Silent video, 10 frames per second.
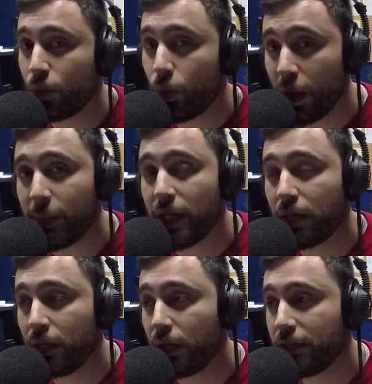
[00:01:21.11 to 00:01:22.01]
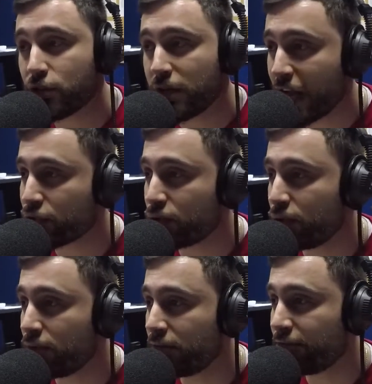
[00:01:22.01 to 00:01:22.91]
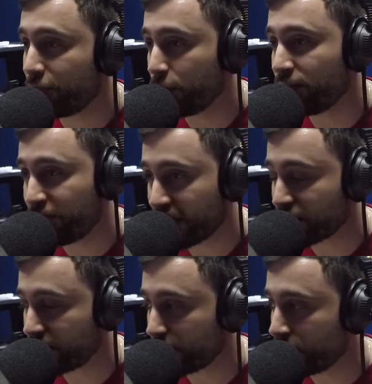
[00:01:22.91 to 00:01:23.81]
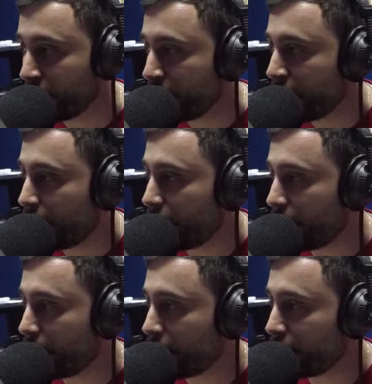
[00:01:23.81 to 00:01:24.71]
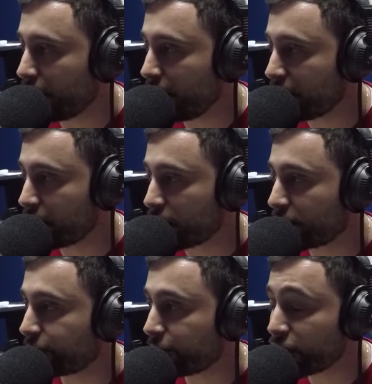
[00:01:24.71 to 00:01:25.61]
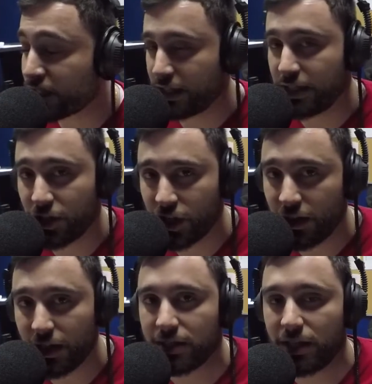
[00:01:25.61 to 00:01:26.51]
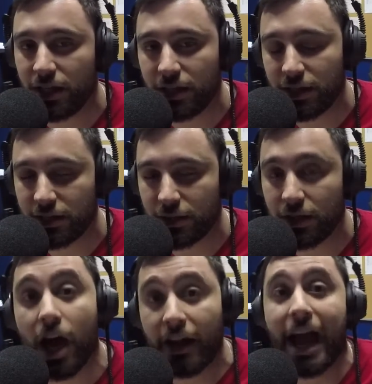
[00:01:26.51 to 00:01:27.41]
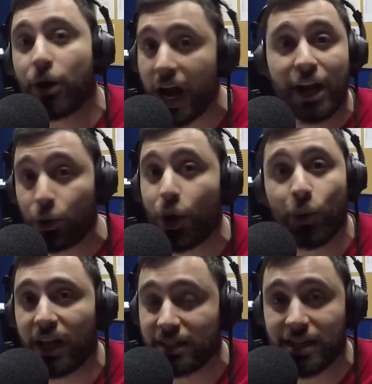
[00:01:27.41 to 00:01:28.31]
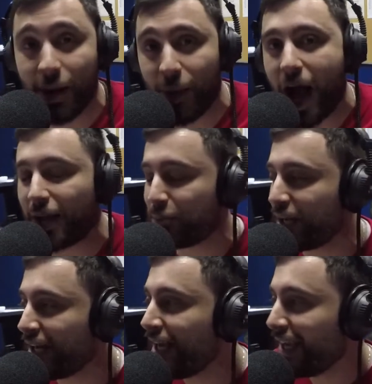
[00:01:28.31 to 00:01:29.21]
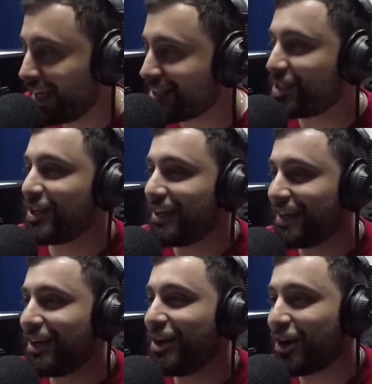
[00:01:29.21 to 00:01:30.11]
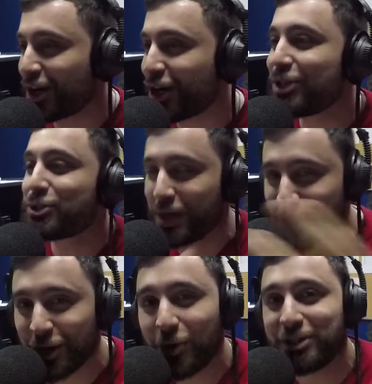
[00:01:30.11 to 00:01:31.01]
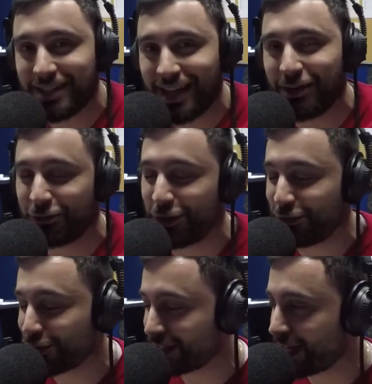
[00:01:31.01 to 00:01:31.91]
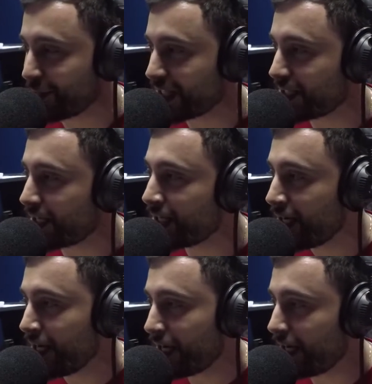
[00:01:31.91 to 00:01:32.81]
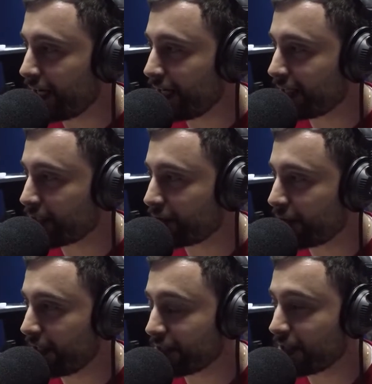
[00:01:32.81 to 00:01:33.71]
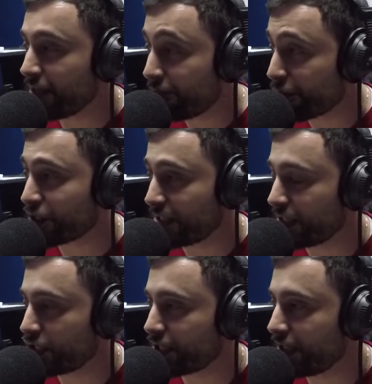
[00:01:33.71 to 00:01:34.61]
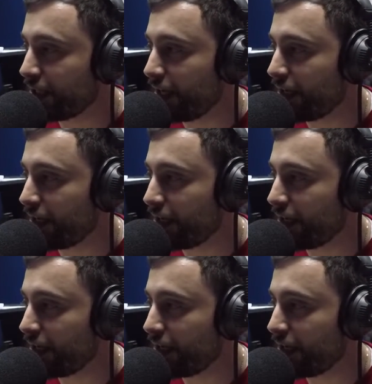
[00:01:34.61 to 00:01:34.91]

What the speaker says: Women International Film Festival. This is our first edition this year. I don't own it. It's not mine, but it's our country is hosting it for the first time this year. It's the first edition.